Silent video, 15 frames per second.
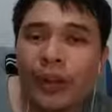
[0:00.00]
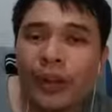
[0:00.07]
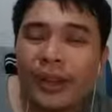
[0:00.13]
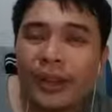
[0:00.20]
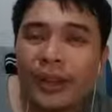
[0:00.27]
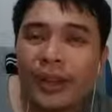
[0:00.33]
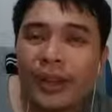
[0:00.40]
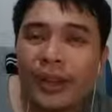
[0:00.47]

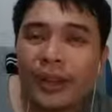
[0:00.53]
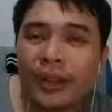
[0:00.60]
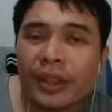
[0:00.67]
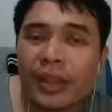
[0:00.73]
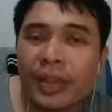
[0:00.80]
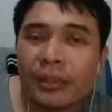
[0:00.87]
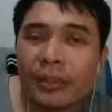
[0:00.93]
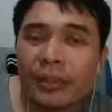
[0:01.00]
that
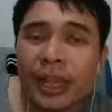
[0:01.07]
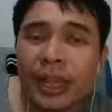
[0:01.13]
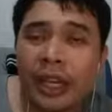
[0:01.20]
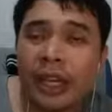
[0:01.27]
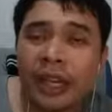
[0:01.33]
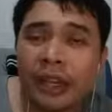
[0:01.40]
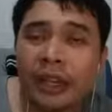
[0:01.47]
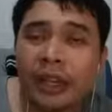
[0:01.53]
I'm
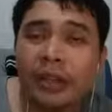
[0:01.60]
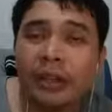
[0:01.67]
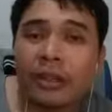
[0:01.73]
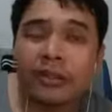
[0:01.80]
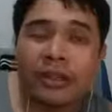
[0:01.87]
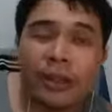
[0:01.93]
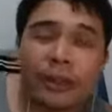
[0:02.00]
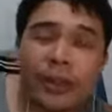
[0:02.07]
taking care
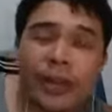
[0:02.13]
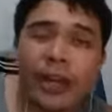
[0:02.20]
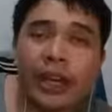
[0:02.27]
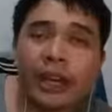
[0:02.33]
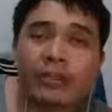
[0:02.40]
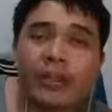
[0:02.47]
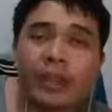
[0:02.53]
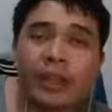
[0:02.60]
of. So I
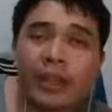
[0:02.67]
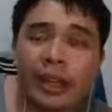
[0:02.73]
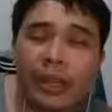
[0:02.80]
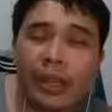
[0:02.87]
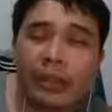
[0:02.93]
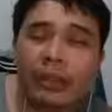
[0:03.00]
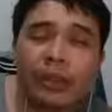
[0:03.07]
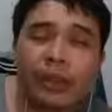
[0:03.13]

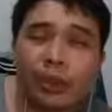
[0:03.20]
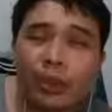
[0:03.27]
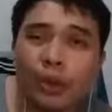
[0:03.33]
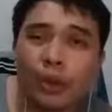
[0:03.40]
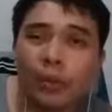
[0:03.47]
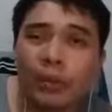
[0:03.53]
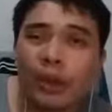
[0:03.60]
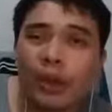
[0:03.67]
have a
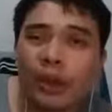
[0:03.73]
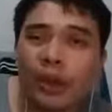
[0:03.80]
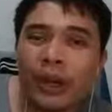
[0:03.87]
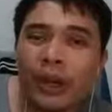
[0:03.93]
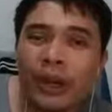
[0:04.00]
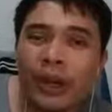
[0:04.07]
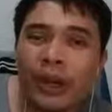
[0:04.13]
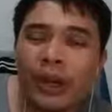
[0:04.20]
group,
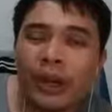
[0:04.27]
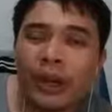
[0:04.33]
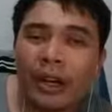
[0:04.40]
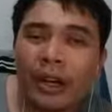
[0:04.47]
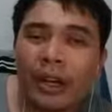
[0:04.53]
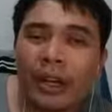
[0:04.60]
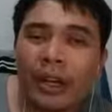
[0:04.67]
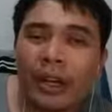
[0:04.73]

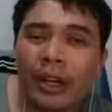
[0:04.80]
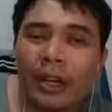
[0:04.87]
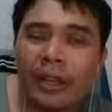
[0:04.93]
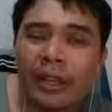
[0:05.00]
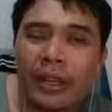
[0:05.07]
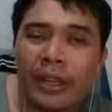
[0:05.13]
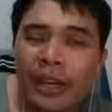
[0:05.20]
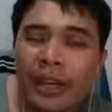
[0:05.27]
and
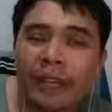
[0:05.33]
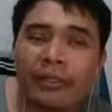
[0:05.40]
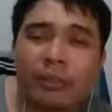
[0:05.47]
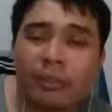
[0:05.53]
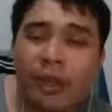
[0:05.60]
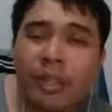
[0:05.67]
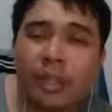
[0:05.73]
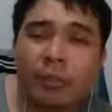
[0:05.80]
I have a
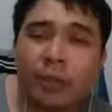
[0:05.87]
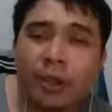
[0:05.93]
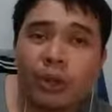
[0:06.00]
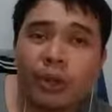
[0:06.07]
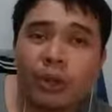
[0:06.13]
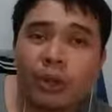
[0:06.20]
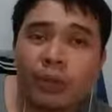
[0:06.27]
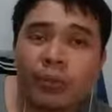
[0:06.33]
Facebook
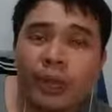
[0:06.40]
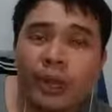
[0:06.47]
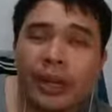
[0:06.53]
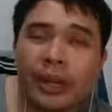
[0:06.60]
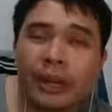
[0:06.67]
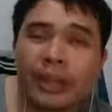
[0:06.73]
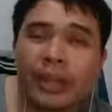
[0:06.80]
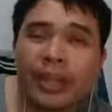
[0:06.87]
group,
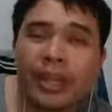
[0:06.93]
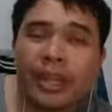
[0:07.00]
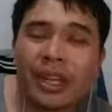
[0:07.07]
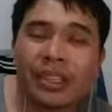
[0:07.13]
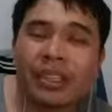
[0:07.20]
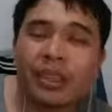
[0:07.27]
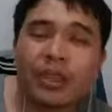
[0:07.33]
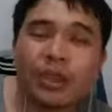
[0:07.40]
and like
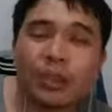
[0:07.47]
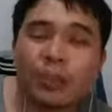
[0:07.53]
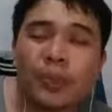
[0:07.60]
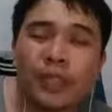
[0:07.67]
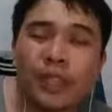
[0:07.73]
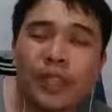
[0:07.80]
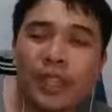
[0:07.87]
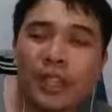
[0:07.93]
it's a
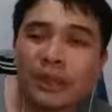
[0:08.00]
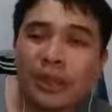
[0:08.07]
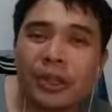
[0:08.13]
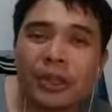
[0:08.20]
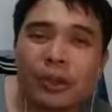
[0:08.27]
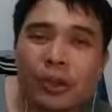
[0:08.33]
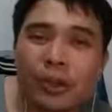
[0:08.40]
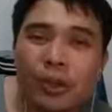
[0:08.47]
super secret
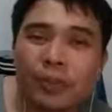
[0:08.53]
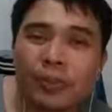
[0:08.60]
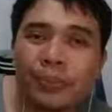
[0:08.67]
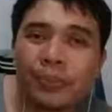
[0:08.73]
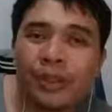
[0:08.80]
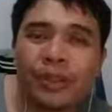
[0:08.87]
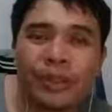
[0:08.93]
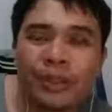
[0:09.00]
group
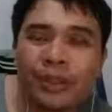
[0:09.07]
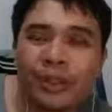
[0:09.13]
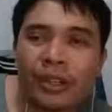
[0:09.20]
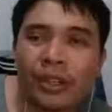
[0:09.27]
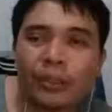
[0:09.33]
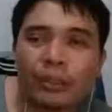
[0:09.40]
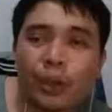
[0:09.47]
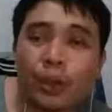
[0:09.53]
that
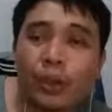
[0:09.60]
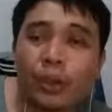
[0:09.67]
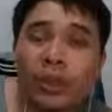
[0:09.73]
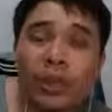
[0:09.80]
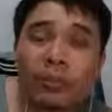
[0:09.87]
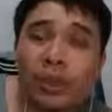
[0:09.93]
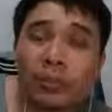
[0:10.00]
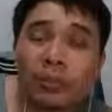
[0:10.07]

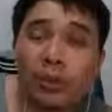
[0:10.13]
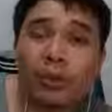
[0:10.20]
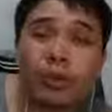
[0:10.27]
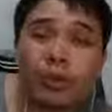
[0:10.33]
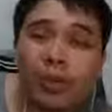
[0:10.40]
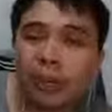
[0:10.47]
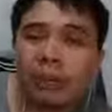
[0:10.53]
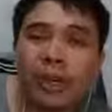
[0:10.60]
only people who
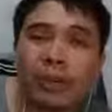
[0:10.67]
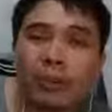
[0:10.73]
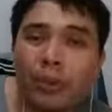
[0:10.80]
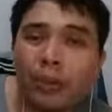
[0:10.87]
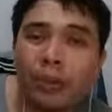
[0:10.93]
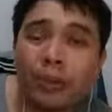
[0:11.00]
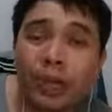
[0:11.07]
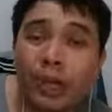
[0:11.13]
bought my
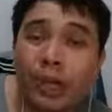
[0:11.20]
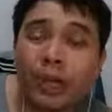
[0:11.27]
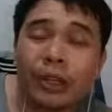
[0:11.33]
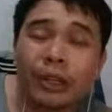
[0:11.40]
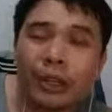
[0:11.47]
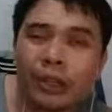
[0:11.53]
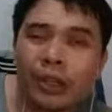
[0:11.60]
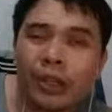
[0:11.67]
book are
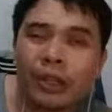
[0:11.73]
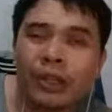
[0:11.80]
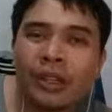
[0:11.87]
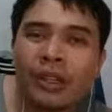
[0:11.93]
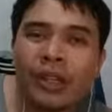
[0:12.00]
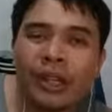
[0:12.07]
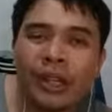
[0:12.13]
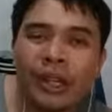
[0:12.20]
included,
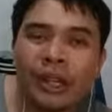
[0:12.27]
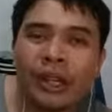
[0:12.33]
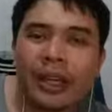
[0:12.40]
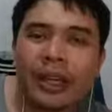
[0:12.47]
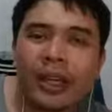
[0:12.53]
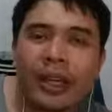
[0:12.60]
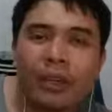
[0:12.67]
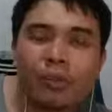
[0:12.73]

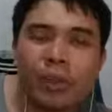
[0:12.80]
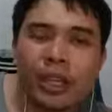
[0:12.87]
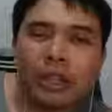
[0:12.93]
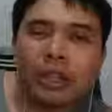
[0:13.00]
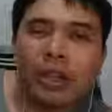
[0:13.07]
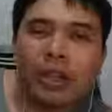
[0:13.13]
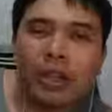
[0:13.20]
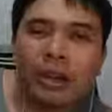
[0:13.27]
and we
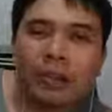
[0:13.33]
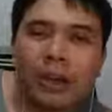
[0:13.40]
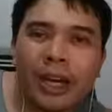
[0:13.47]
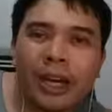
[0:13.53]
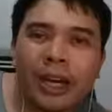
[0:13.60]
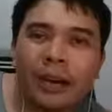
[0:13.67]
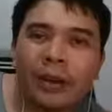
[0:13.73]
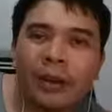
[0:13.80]
talk
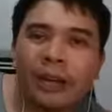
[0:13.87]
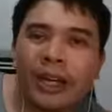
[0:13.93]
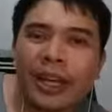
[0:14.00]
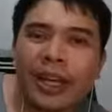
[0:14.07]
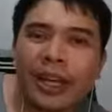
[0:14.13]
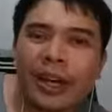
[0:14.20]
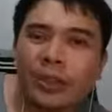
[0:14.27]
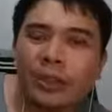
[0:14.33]
about
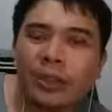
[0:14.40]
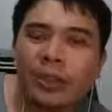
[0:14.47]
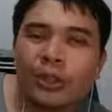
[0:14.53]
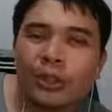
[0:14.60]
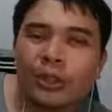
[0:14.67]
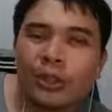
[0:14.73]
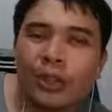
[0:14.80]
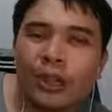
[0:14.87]
how
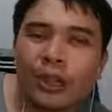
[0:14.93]
to